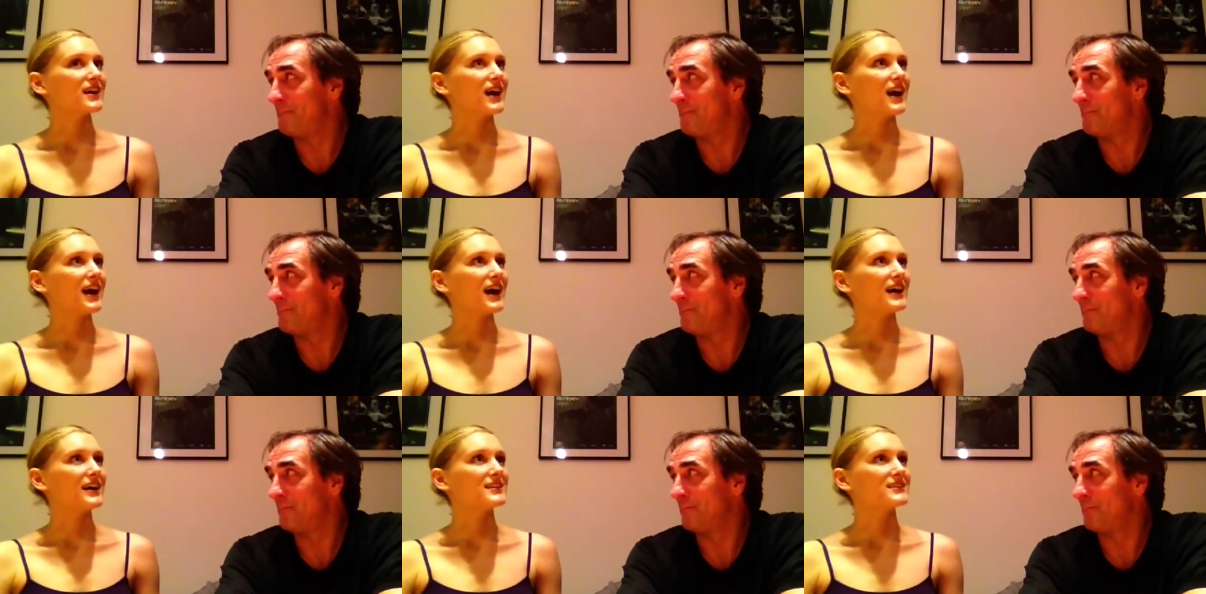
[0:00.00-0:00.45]

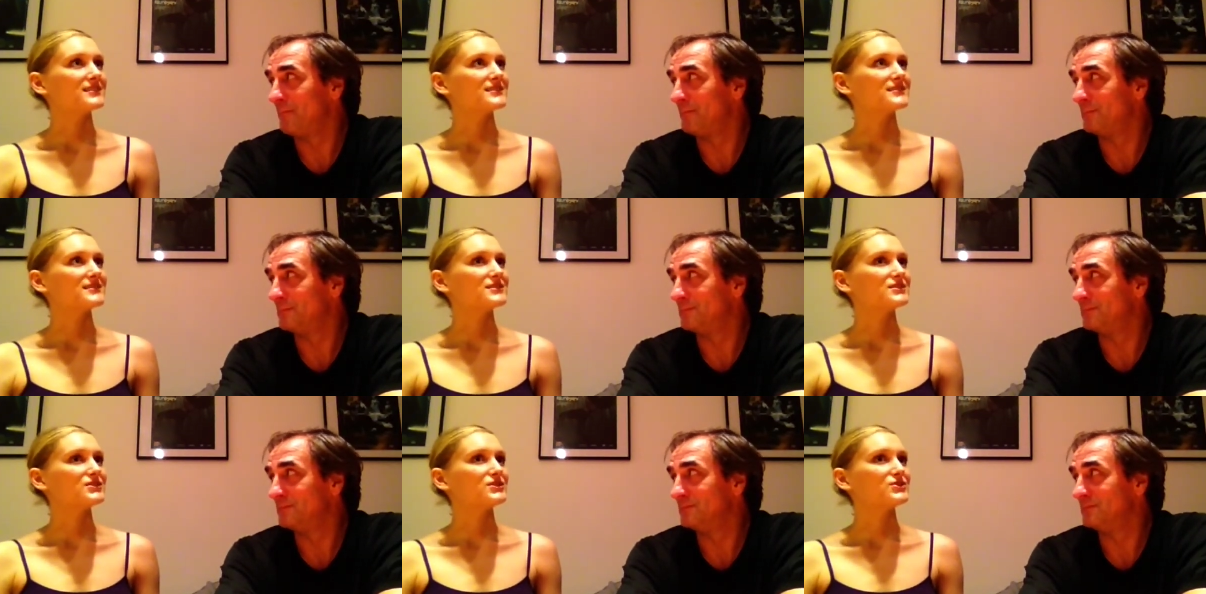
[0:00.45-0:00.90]

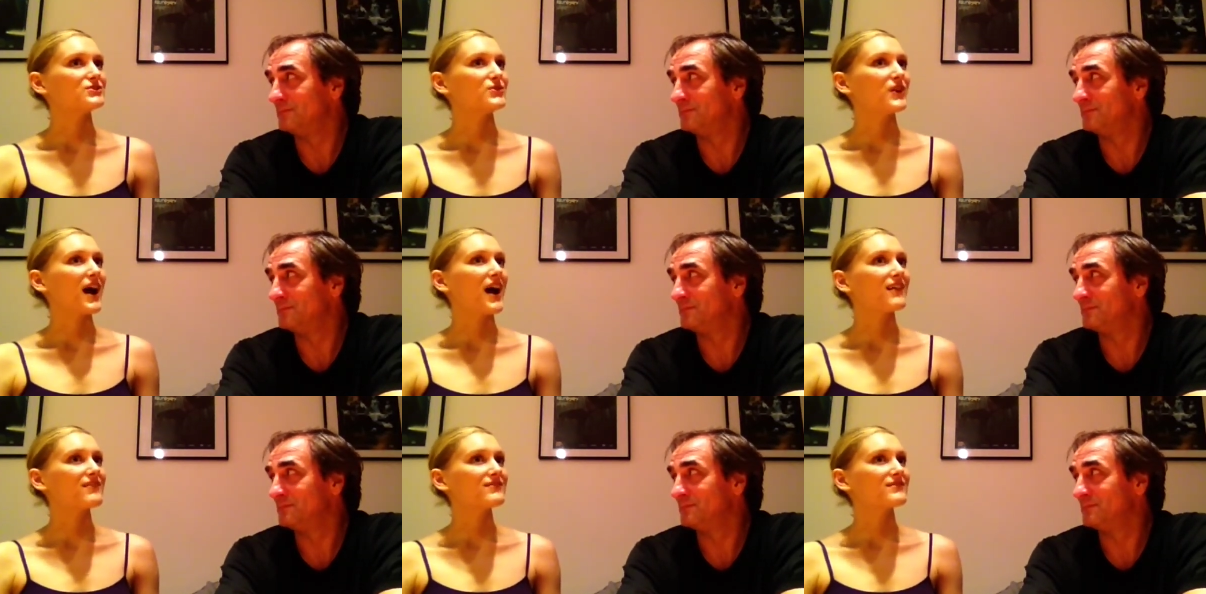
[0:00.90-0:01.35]
Speaker 1: and to
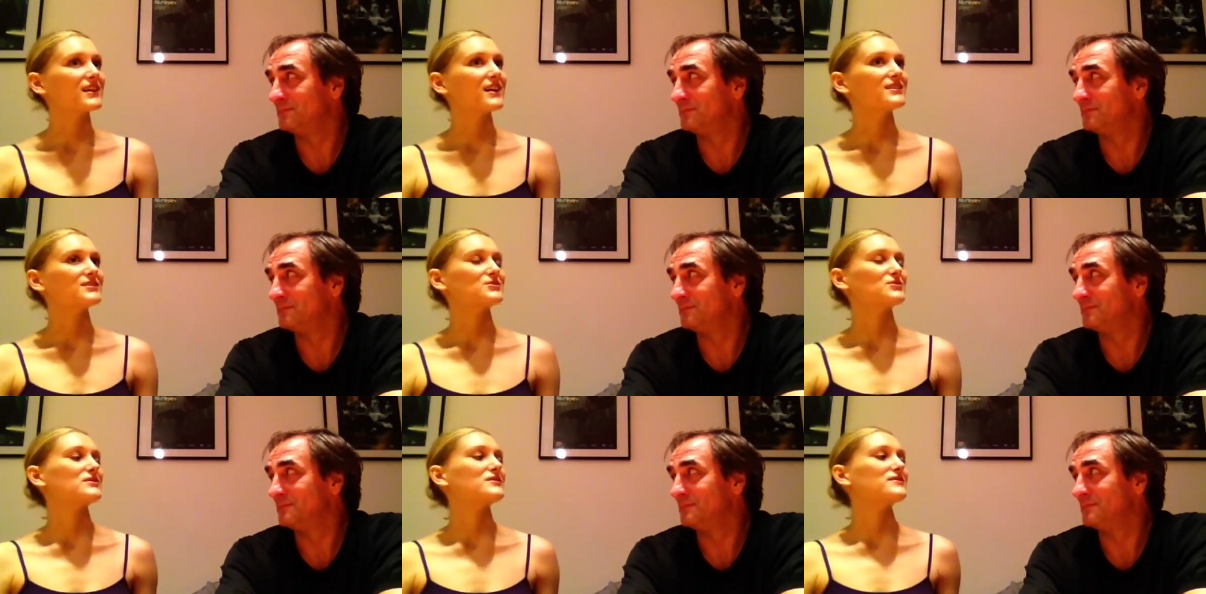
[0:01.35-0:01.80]
have
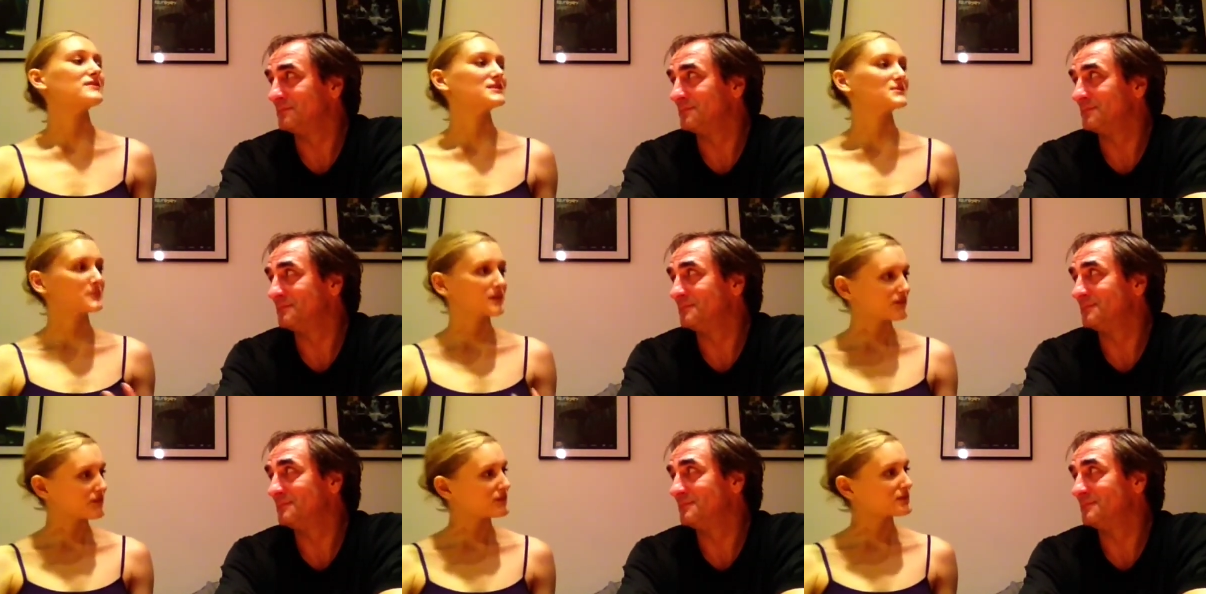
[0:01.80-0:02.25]
that sort of as
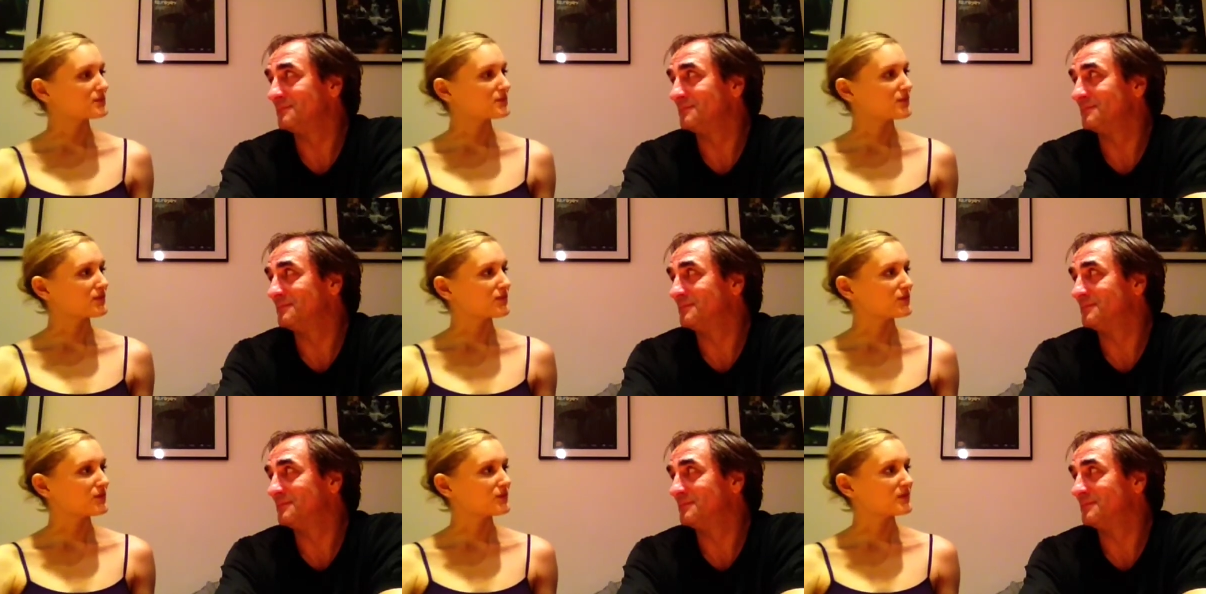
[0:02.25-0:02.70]
my first
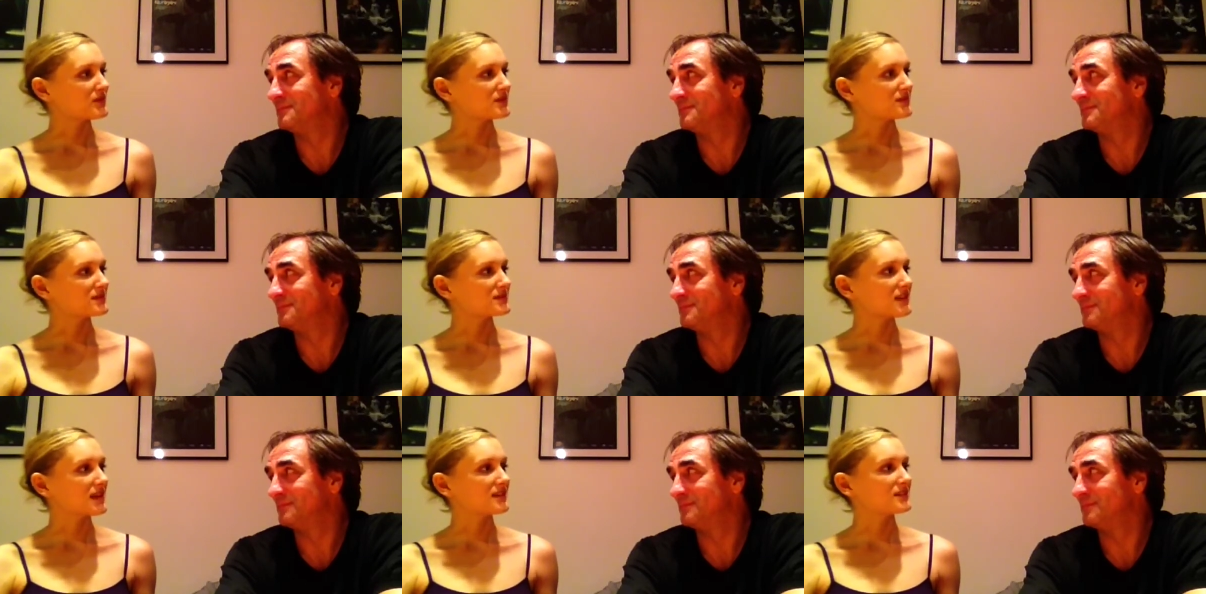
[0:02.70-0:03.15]

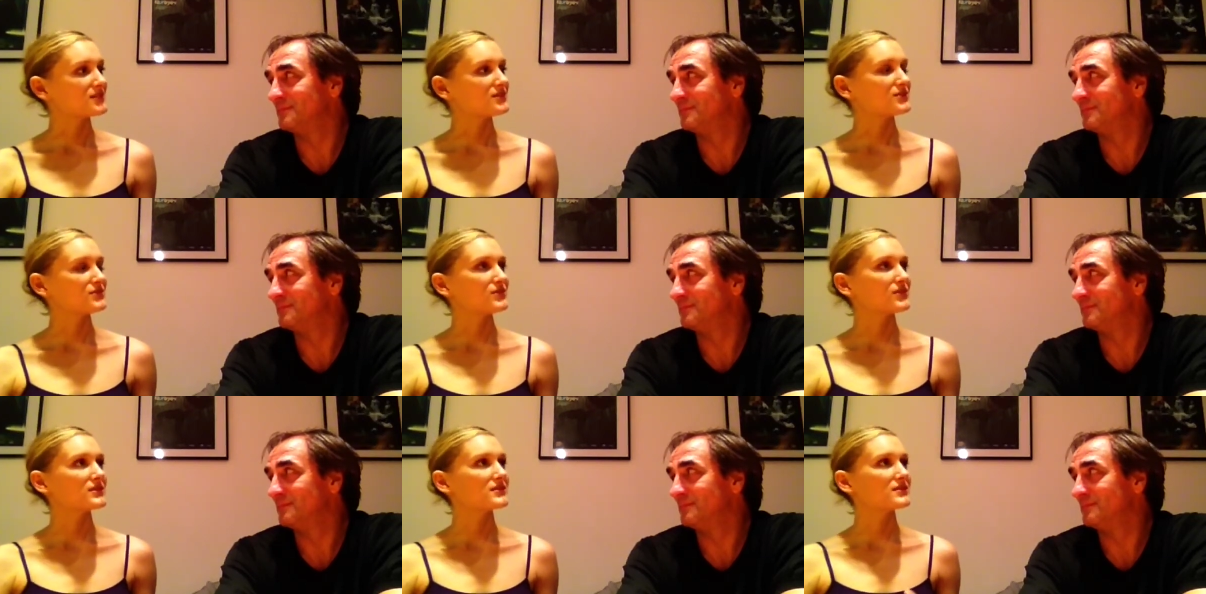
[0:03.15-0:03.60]
performance, and
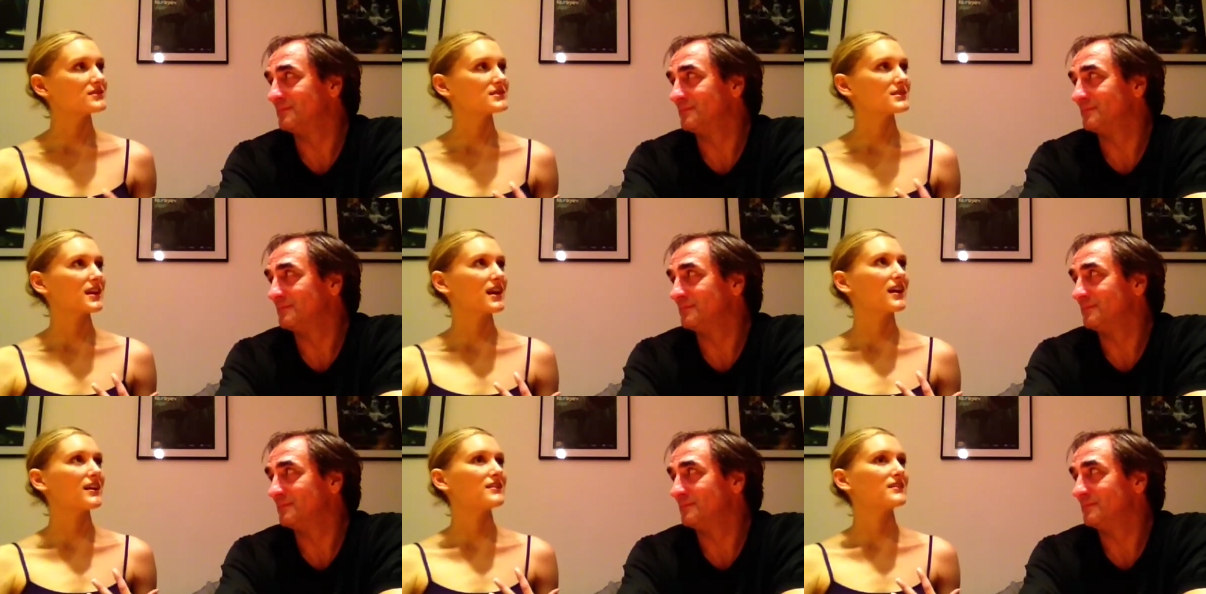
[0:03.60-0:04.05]
to
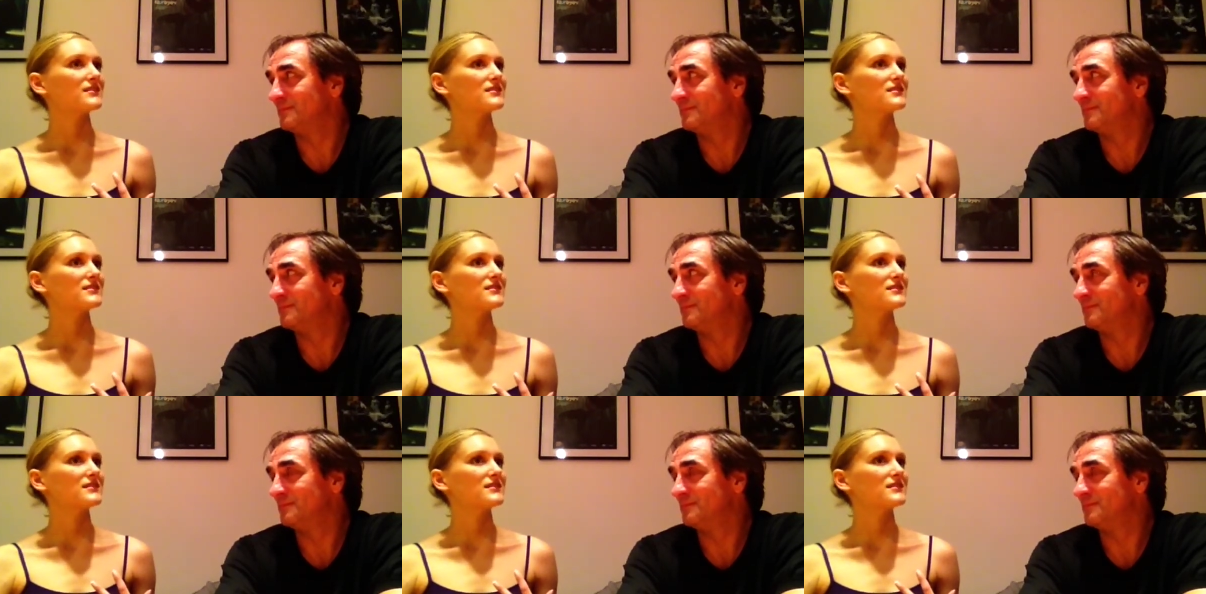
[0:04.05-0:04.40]
understand